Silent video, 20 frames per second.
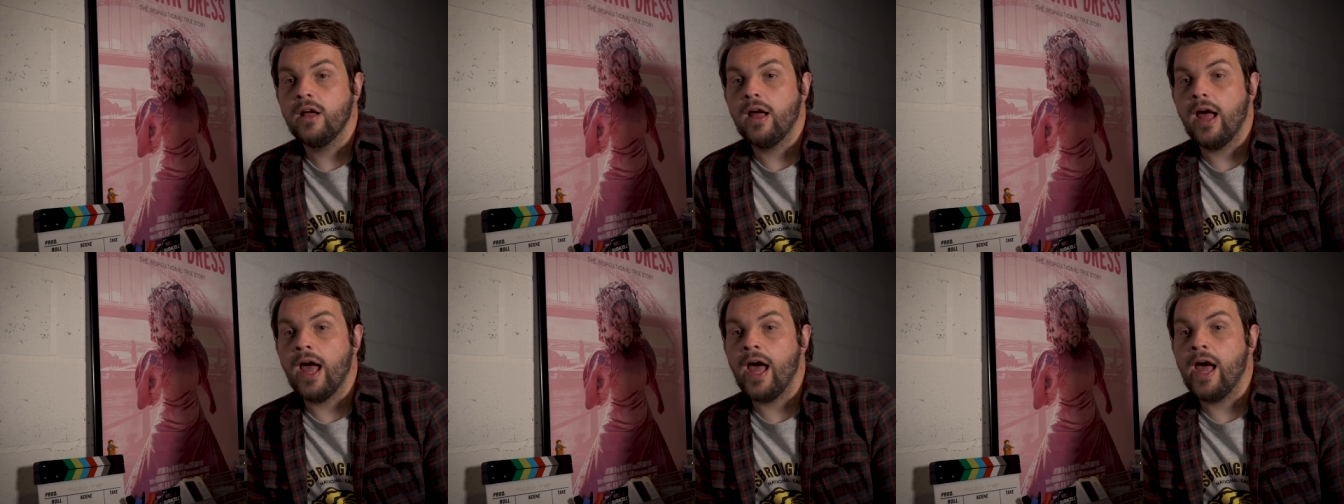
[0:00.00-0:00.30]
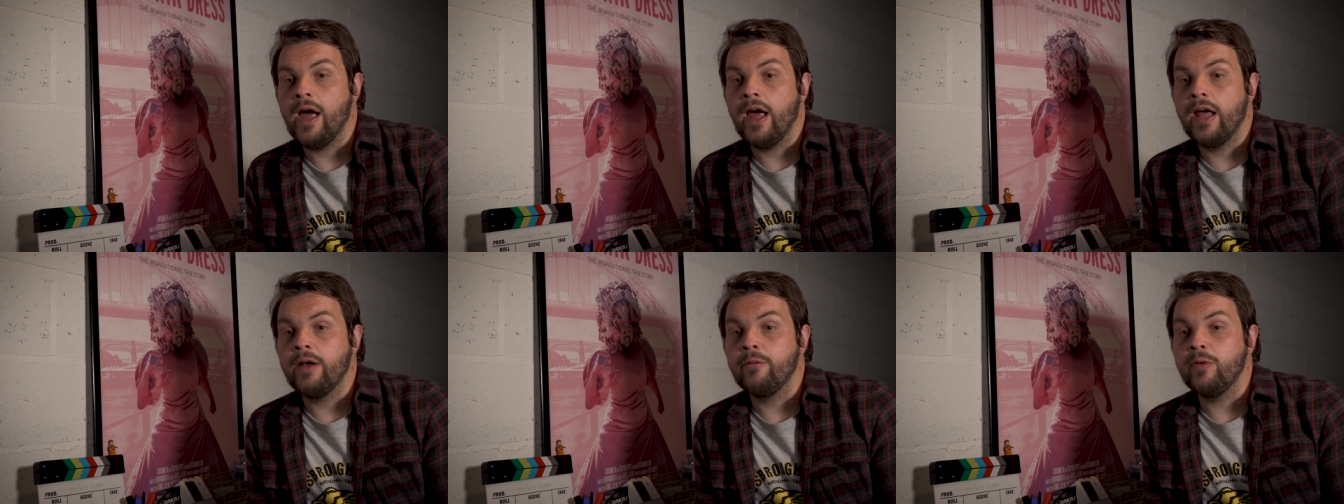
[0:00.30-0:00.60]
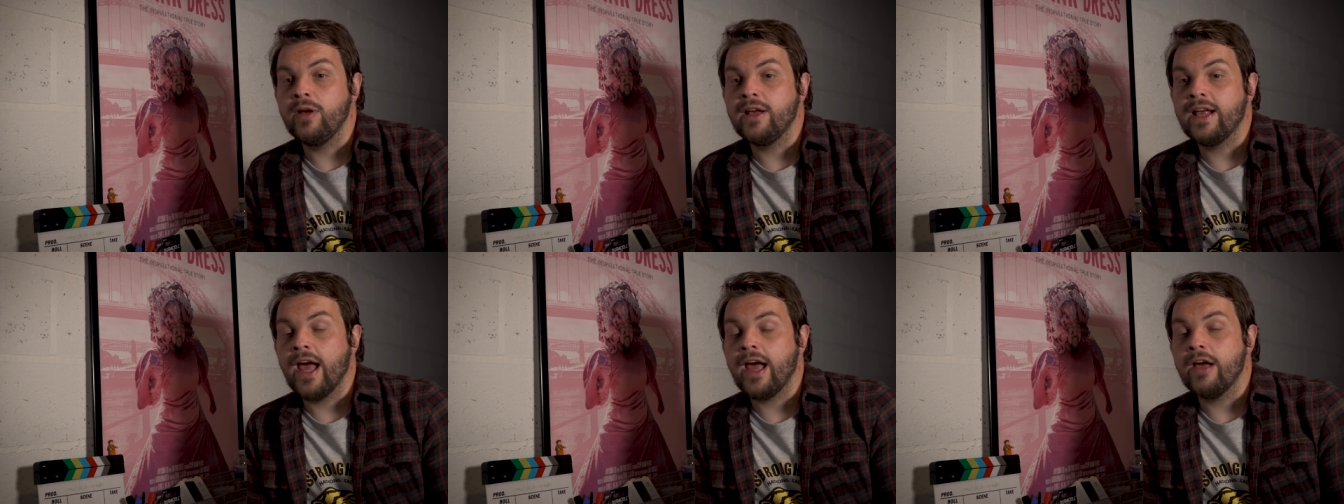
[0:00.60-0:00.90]
and
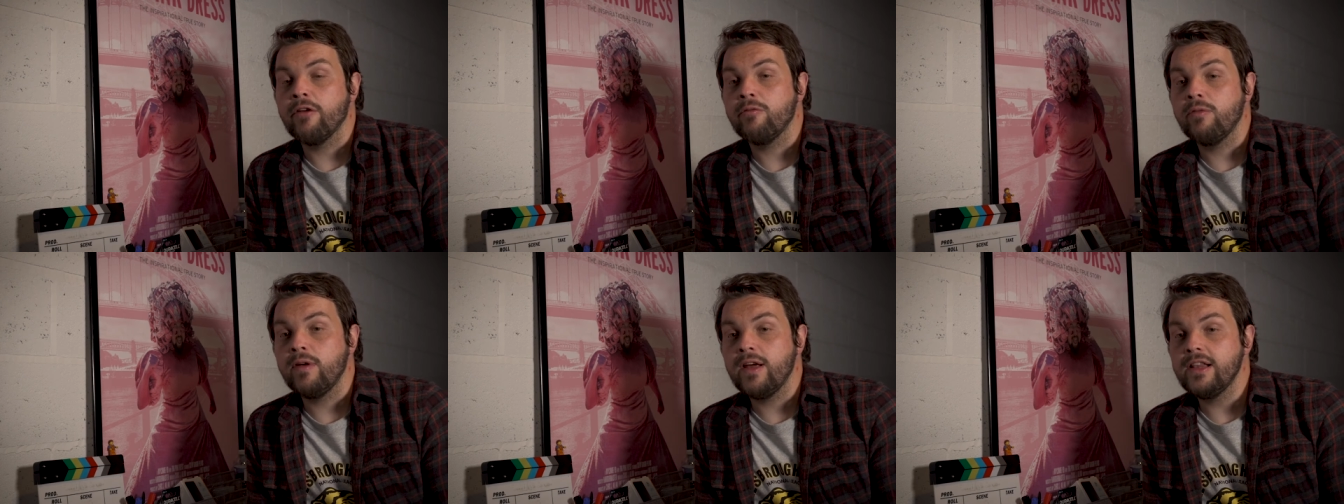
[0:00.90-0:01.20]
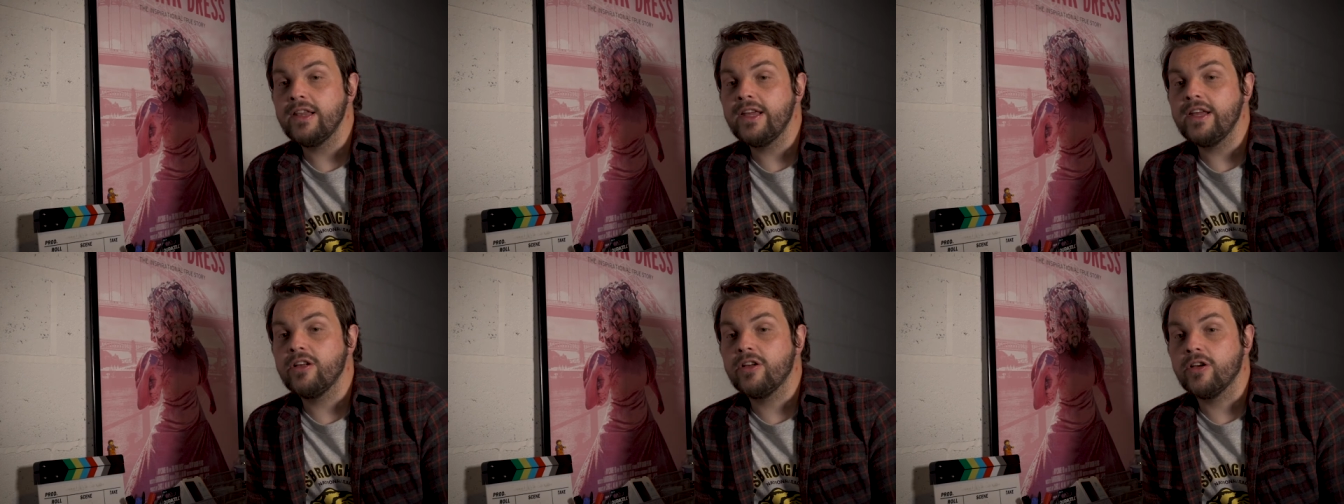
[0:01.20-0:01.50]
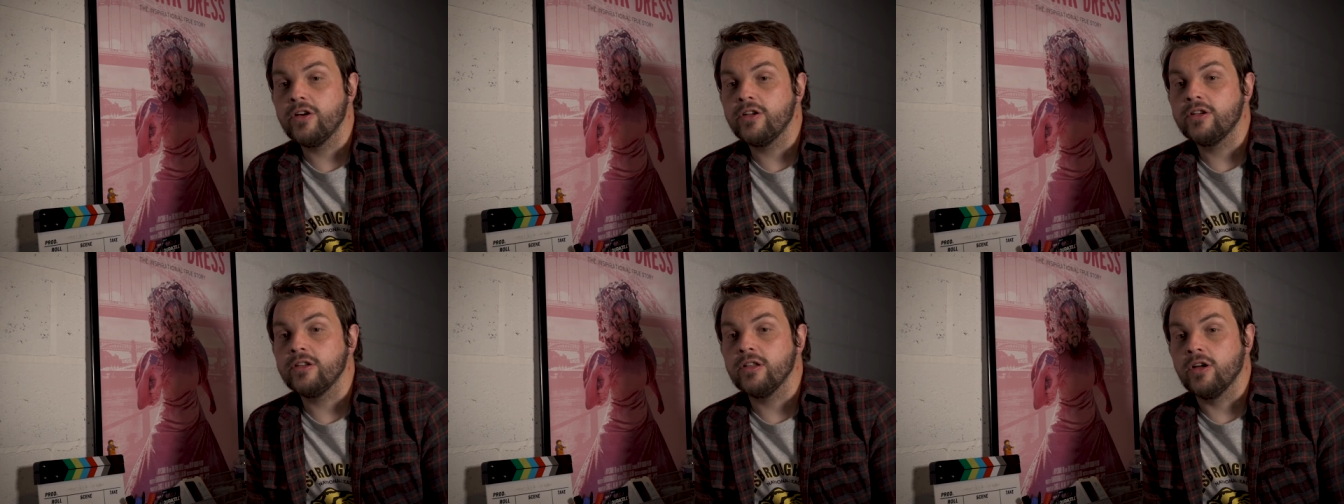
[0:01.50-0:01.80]
we get a really
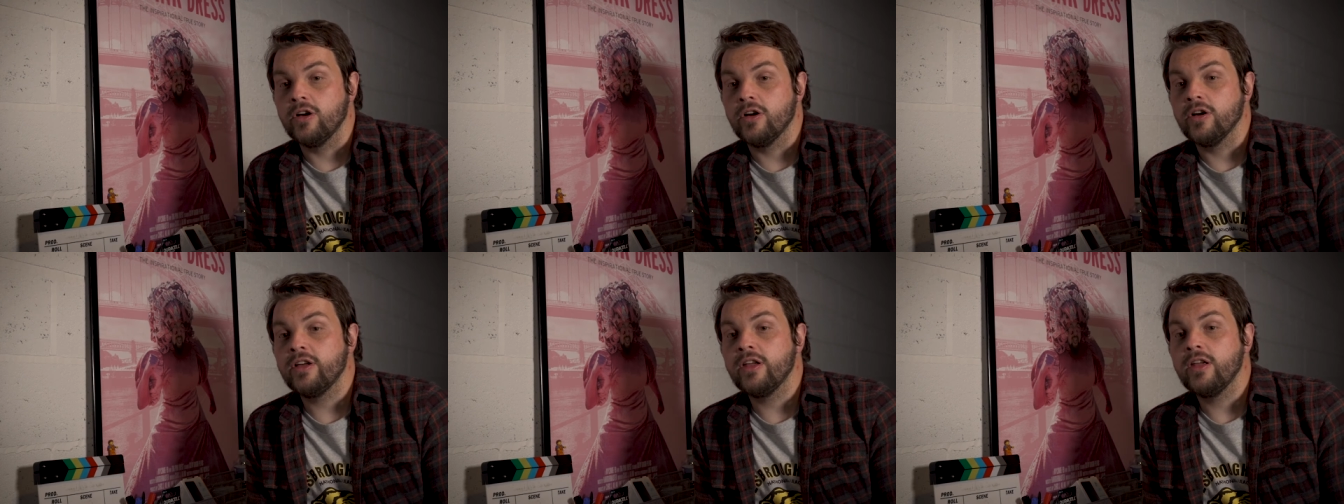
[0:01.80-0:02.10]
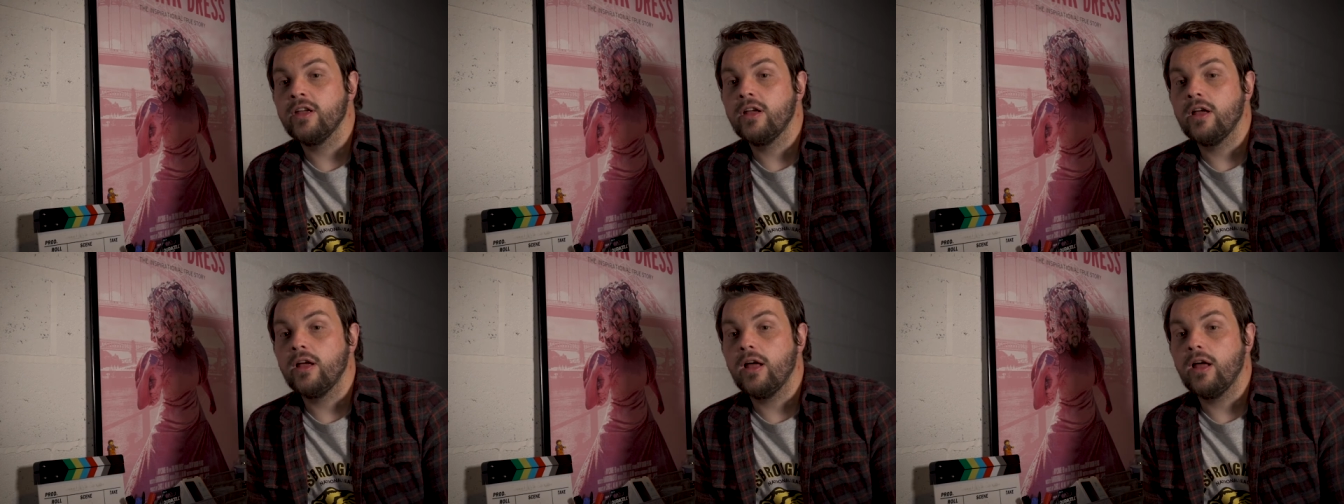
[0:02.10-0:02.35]
good look